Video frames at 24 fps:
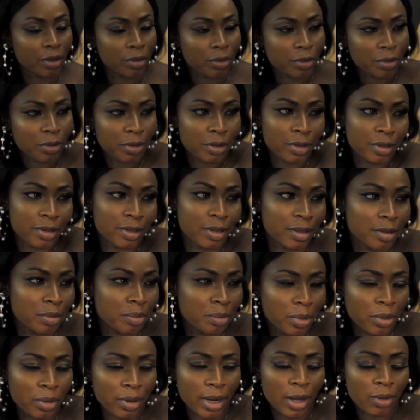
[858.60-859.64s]
over you,
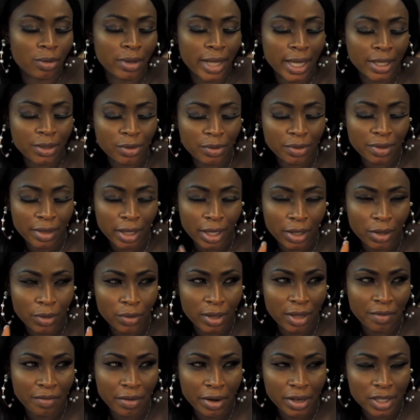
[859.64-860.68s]
but I would like to
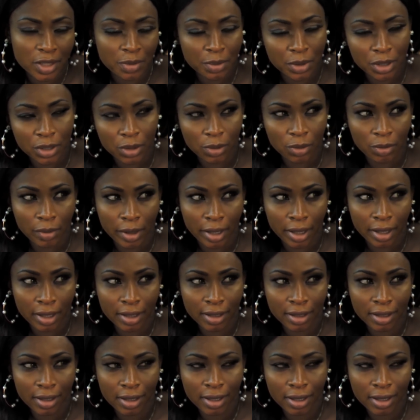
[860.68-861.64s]
thank you in a very special way.